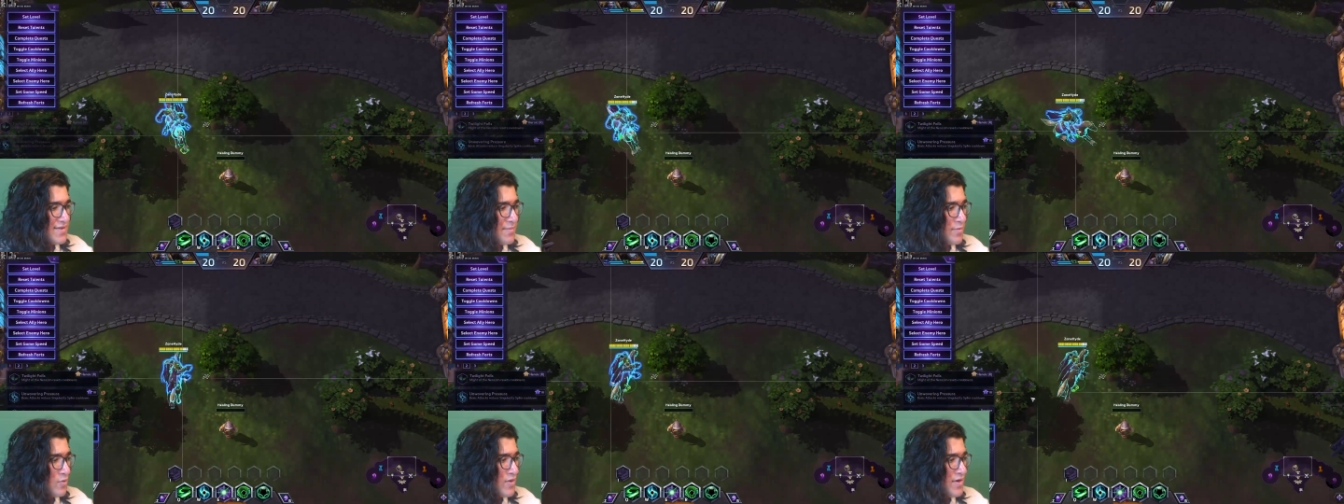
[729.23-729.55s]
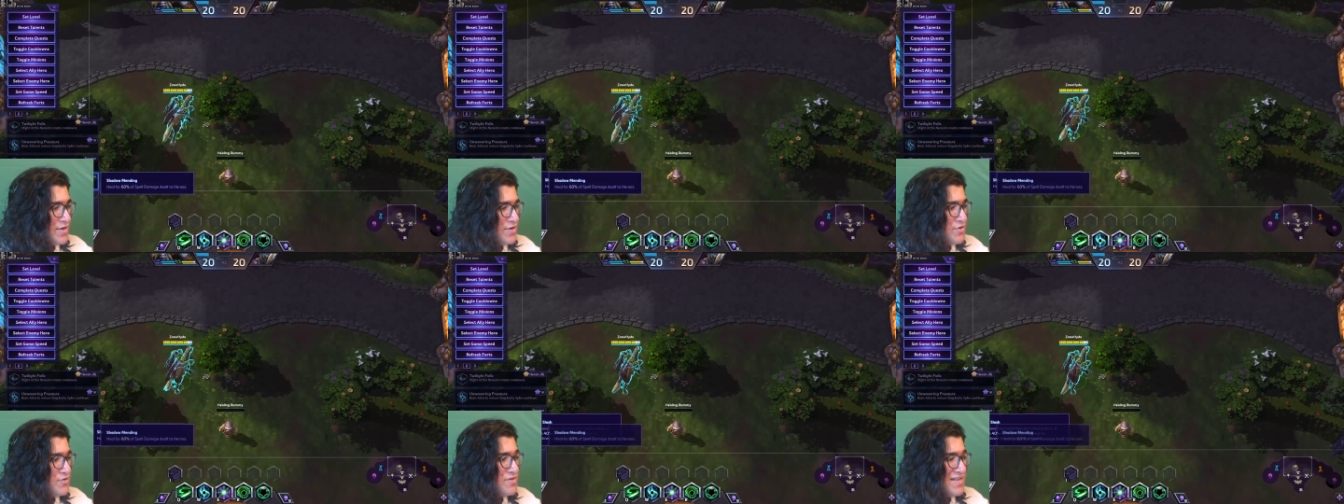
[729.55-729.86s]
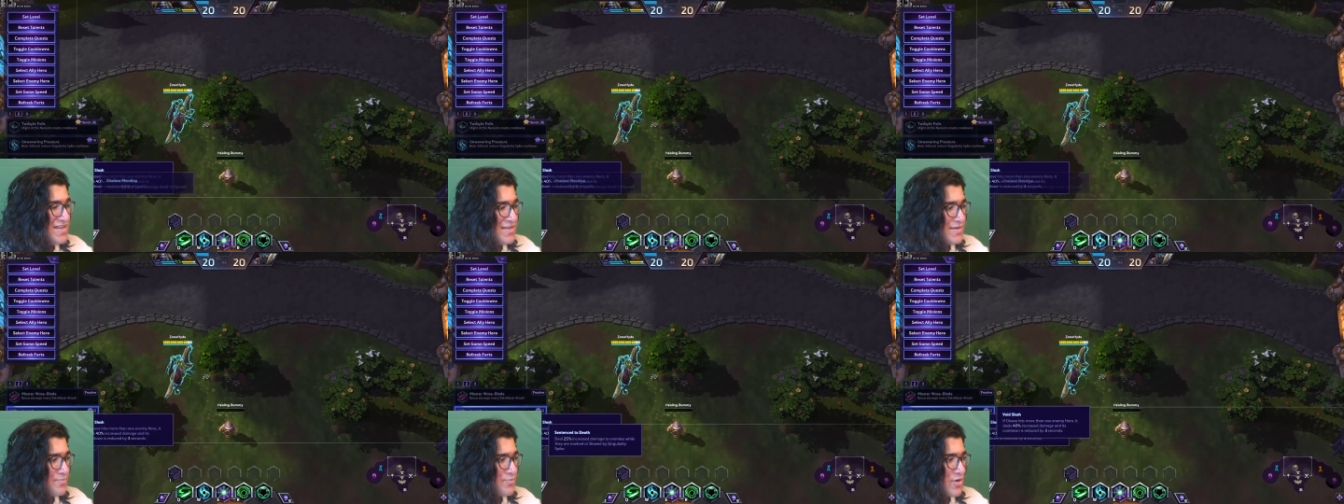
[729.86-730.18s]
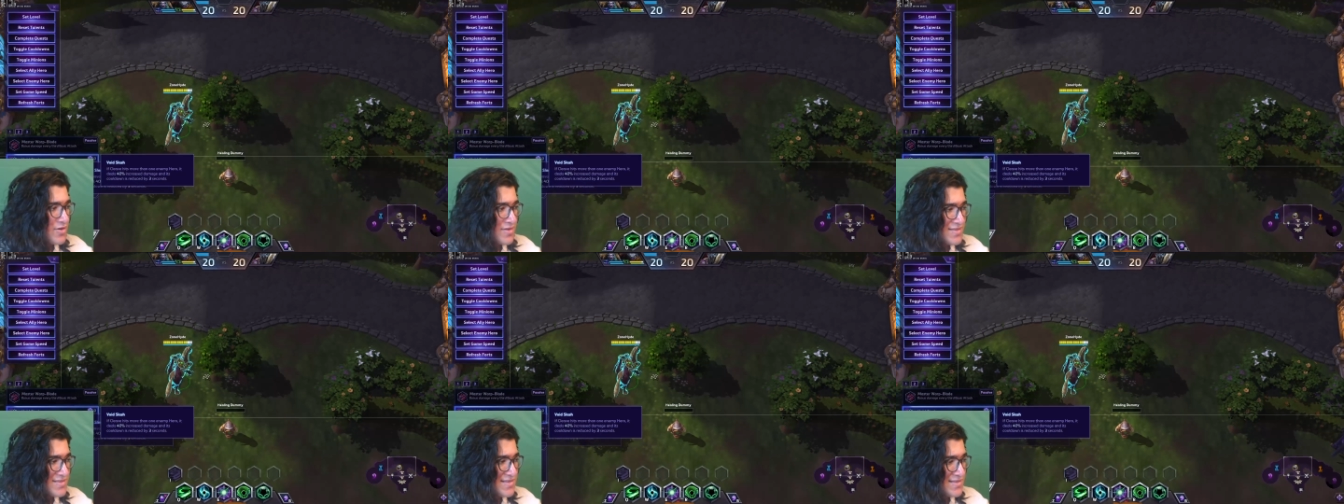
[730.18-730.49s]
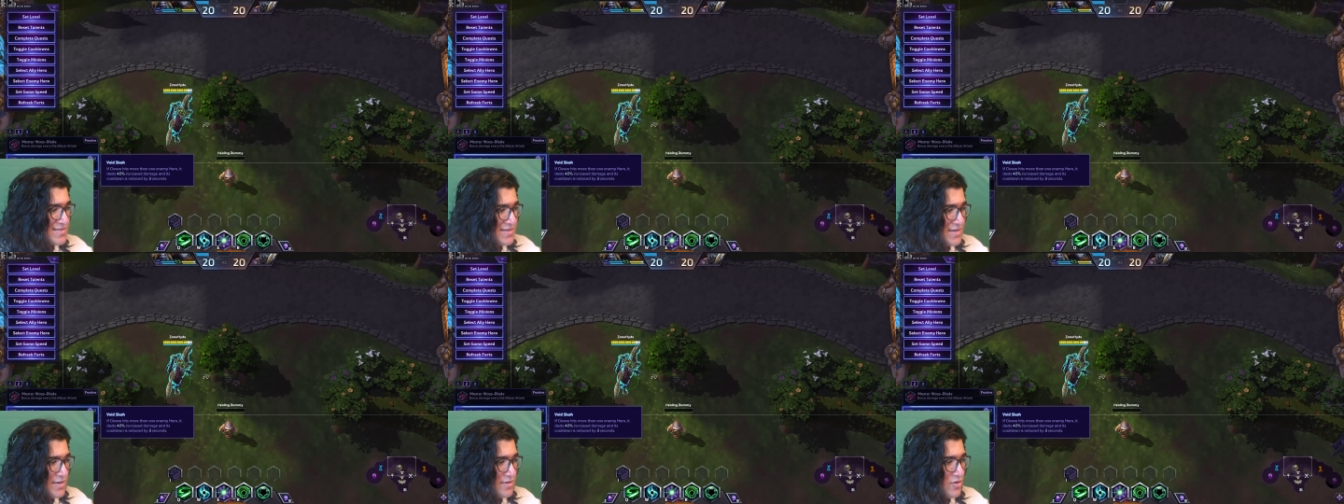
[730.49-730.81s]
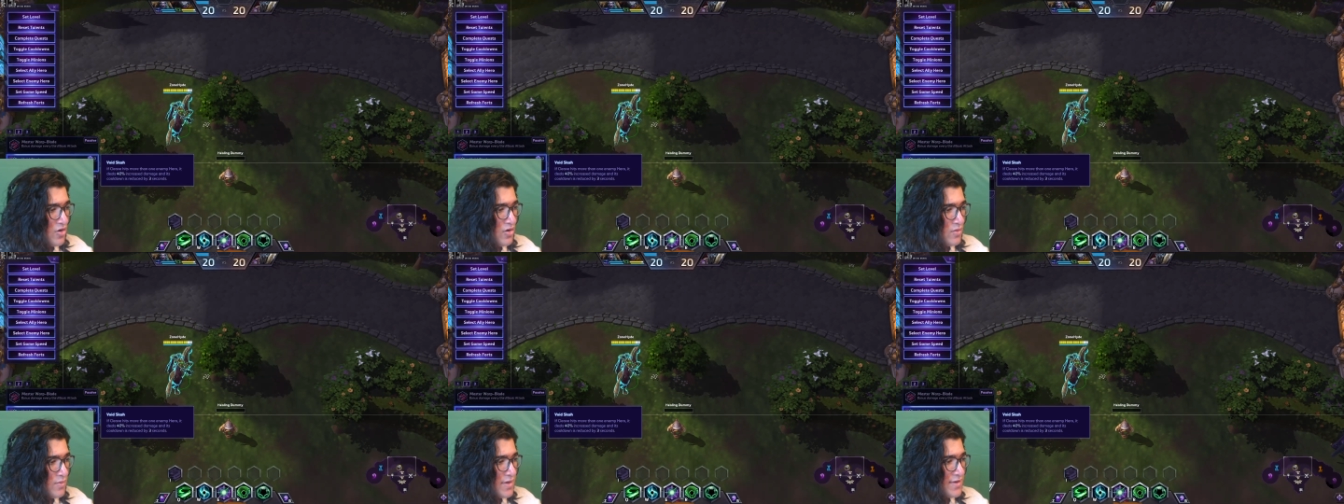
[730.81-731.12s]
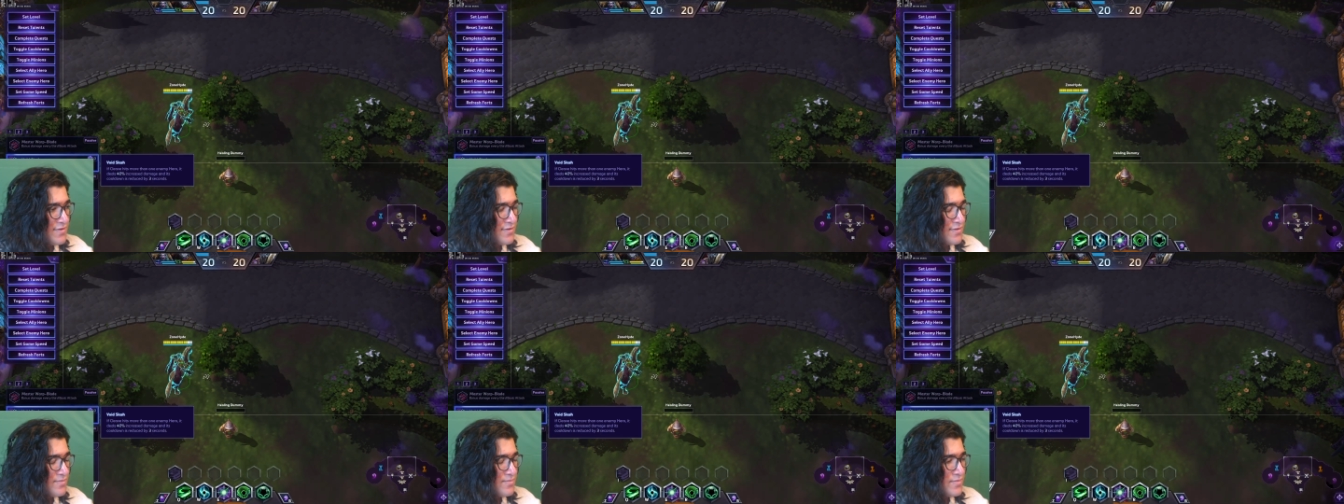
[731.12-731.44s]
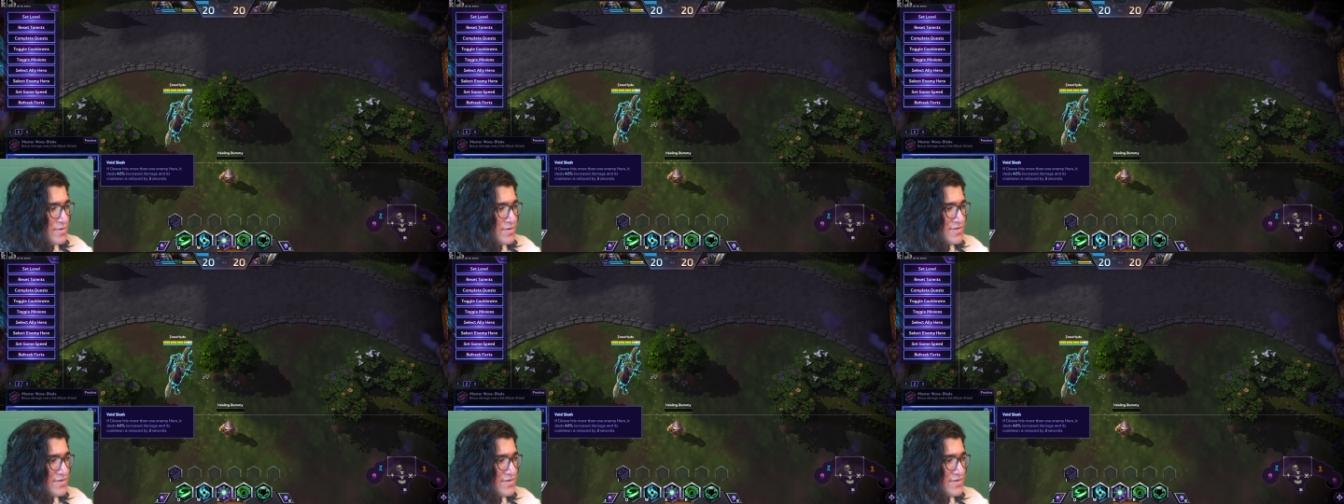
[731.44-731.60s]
number one, you need to proc the 16, always.